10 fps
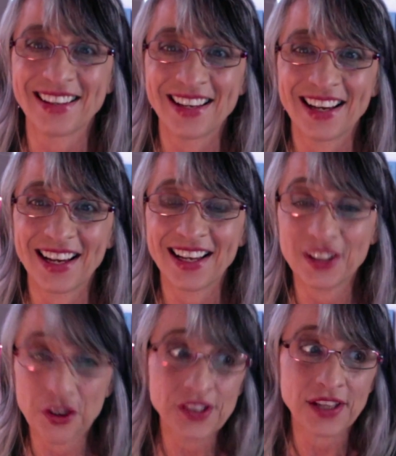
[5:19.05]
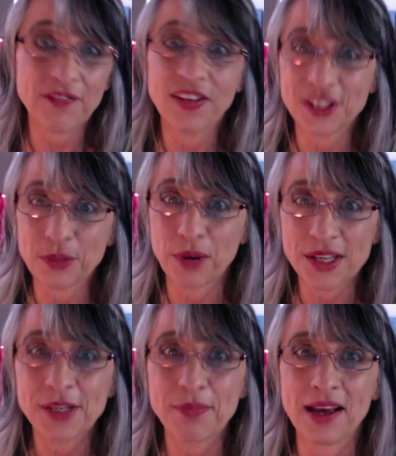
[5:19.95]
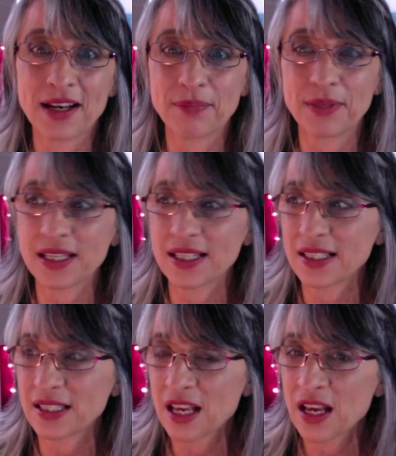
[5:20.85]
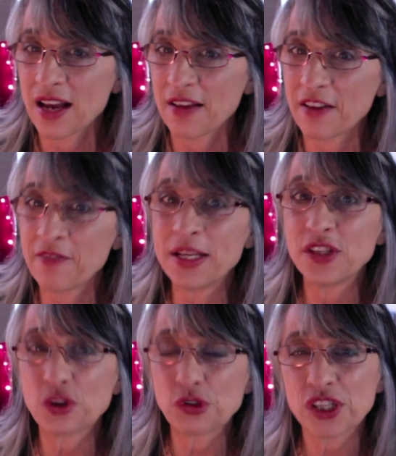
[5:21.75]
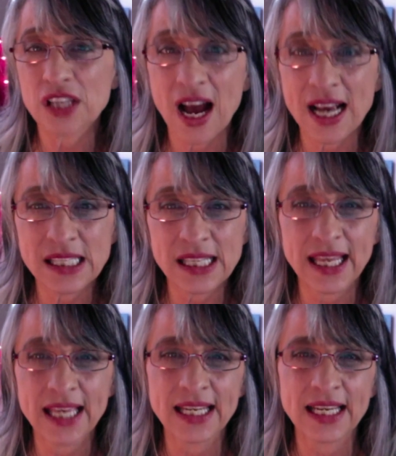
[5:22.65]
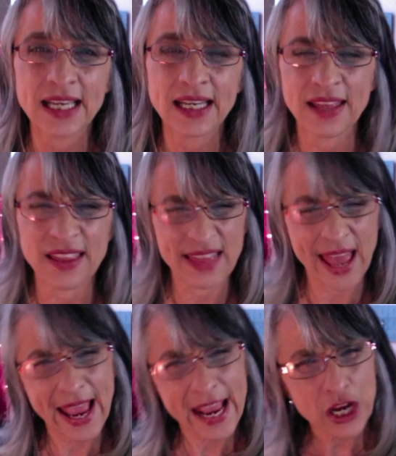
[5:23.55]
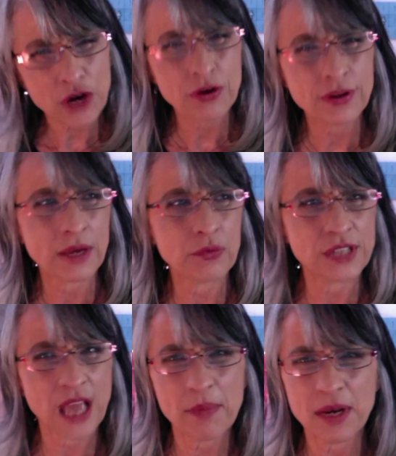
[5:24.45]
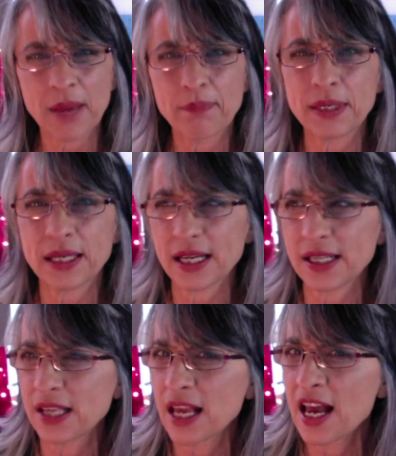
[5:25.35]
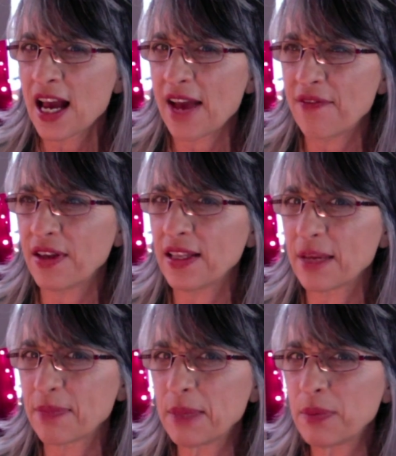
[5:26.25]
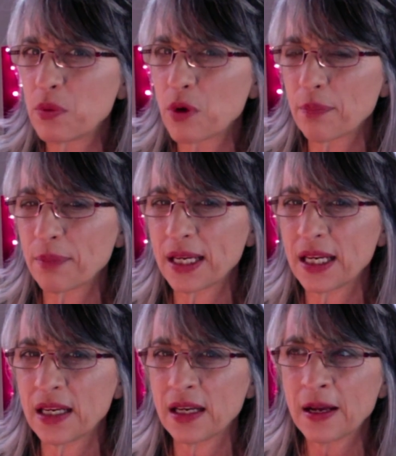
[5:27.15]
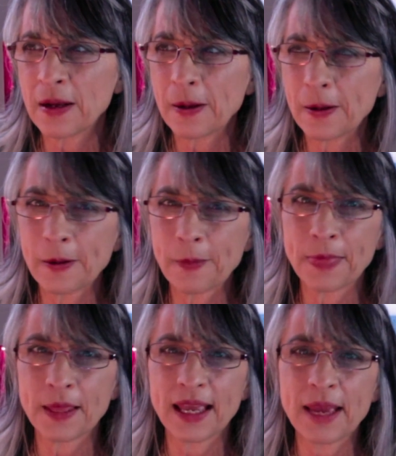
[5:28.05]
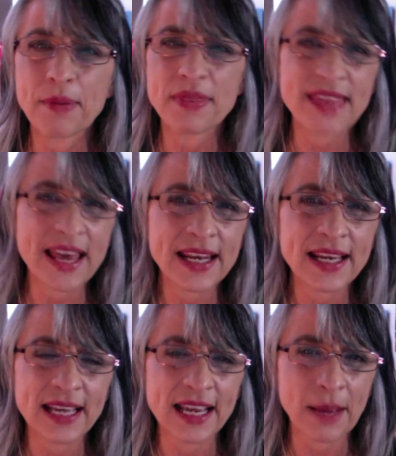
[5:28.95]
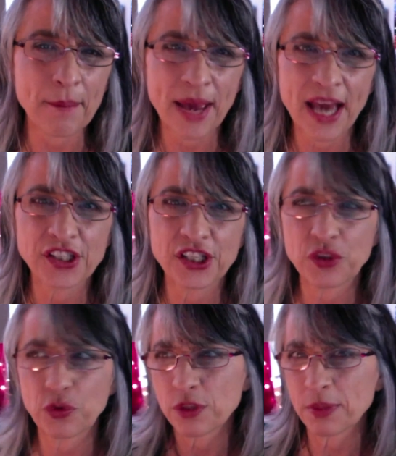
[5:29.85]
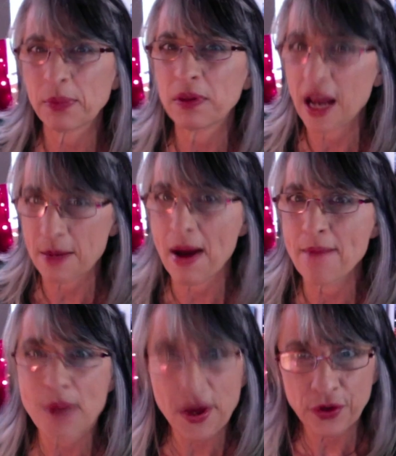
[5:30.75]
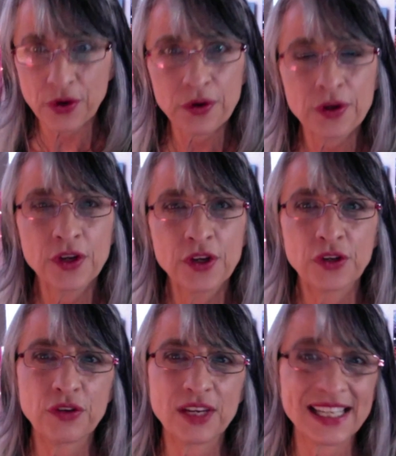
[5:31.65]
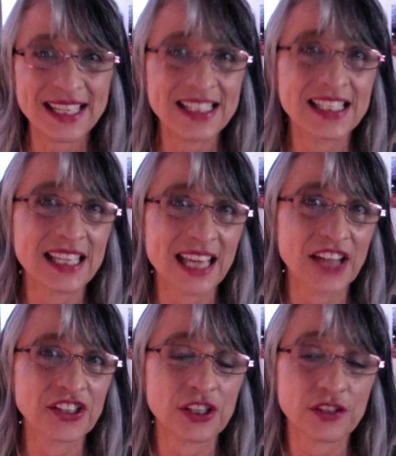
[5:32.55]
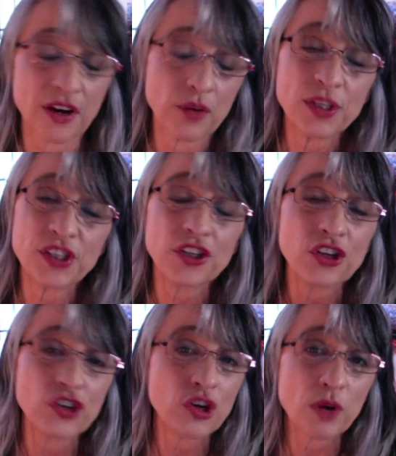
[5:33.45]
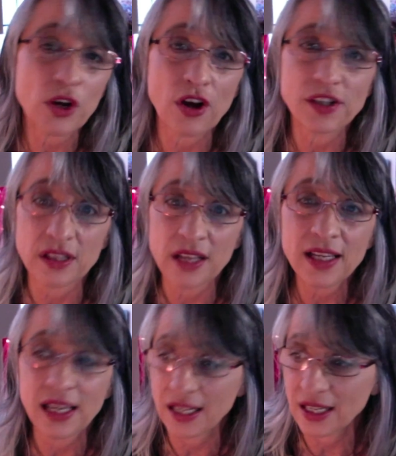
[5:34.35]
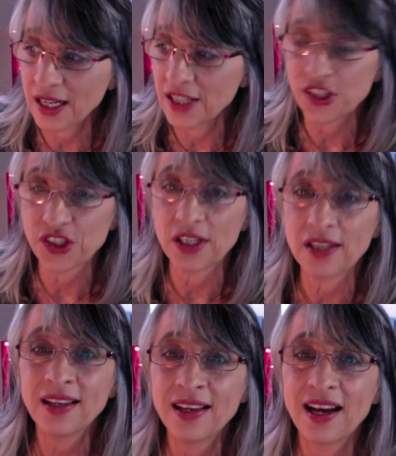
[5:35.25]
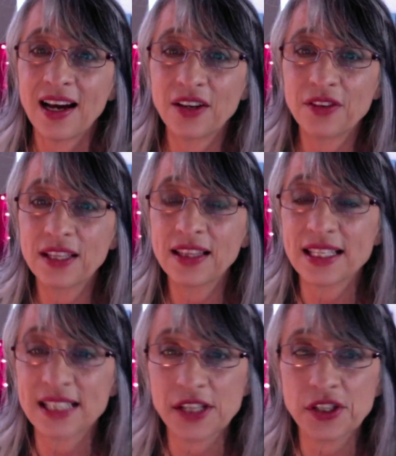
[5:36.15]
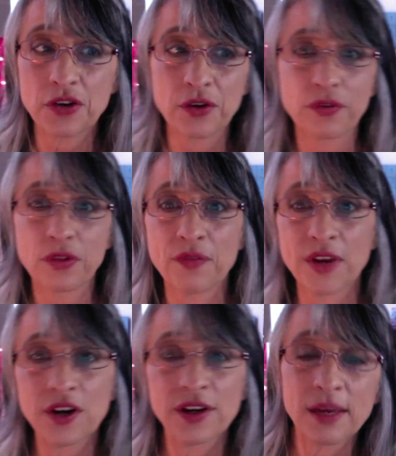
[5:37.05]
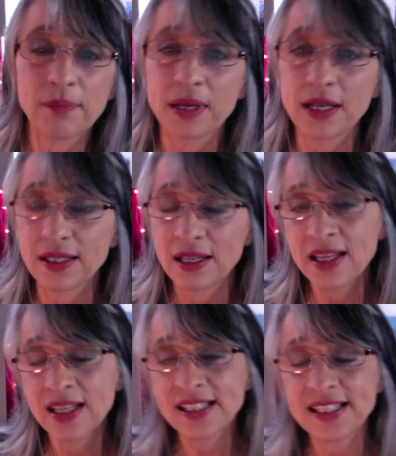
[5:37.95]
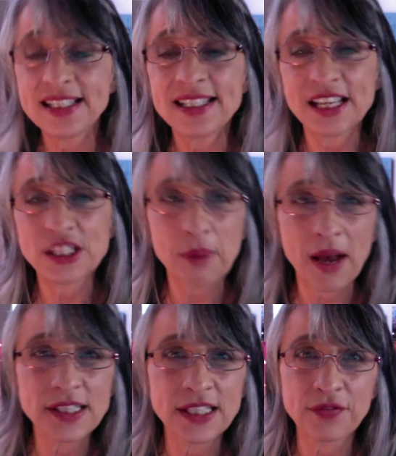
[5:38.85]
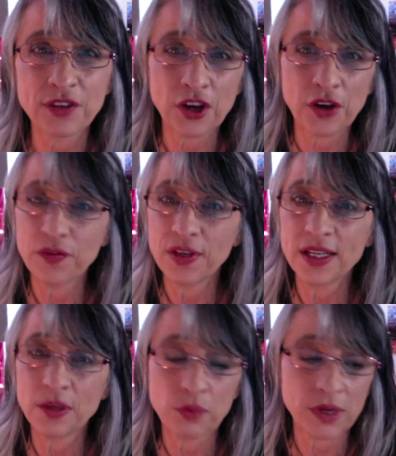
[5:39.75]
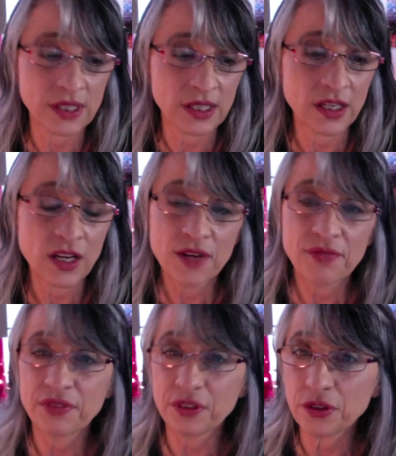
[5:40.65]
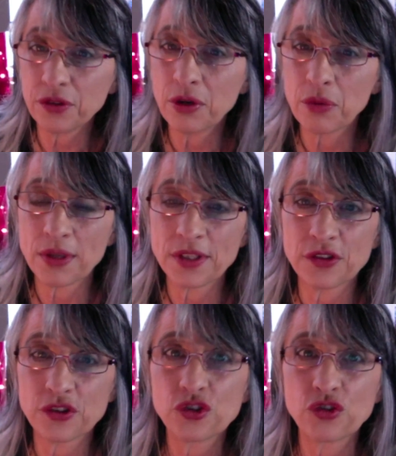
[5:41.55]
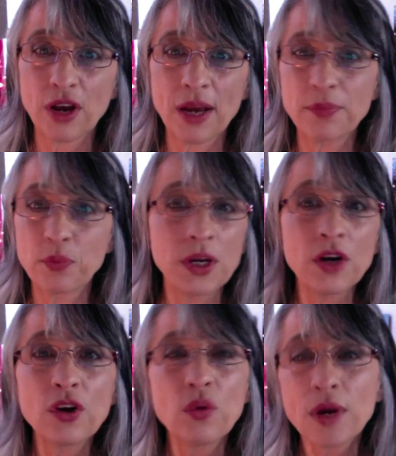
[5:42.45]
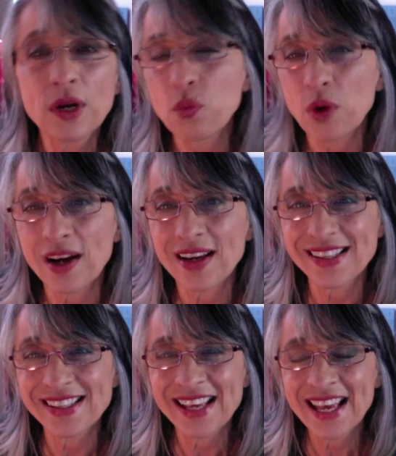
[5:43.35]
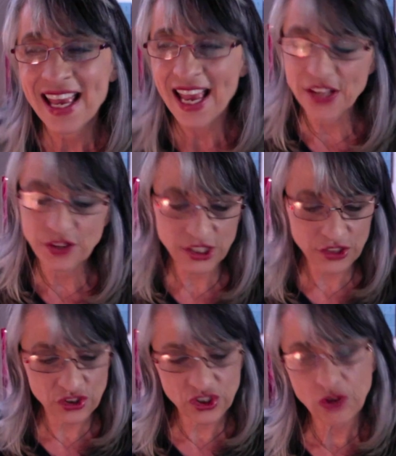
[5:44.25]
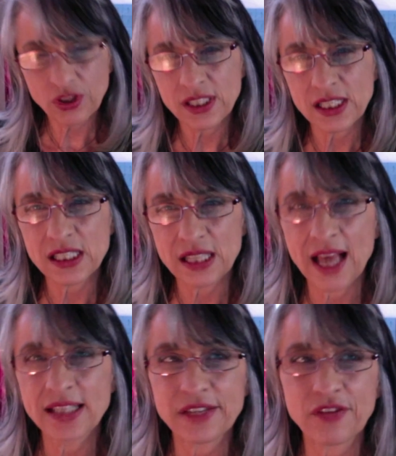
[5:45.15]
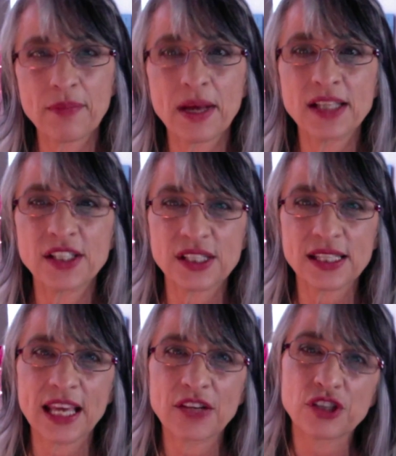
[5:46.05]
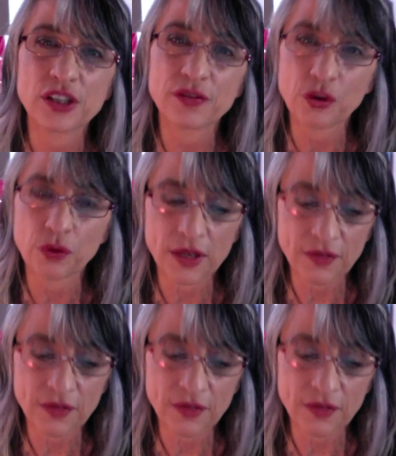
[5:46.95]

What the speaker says: I noticed I felt depressed about it because of being socially isolated, and then the anger that was coming up because I felt like people weren't being empathetic and compassionate towards people like my mother, who could easily catch this virus. We still don't know what caused the lung condition. I don't think they tested her for the variant, but it didn't test positive for COVID. It wasn't flu. It wasn't strep. We don't know what it was. And so I just noticed these last several months, just the energy of grief.